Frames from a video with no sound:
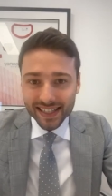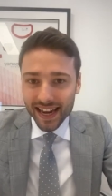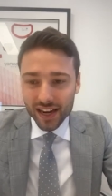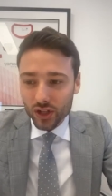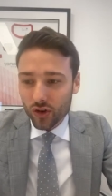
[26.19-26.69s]
Let's
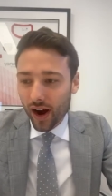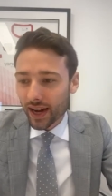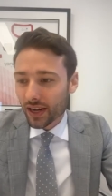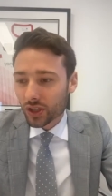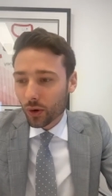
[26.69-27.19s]
get
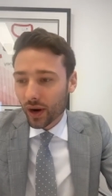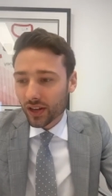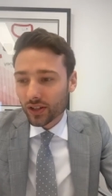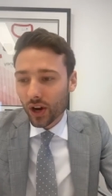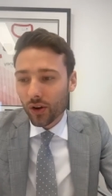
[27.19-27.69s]
straight into
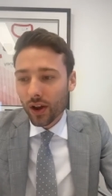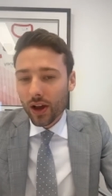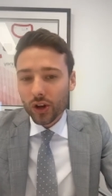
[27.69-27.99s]
it. So,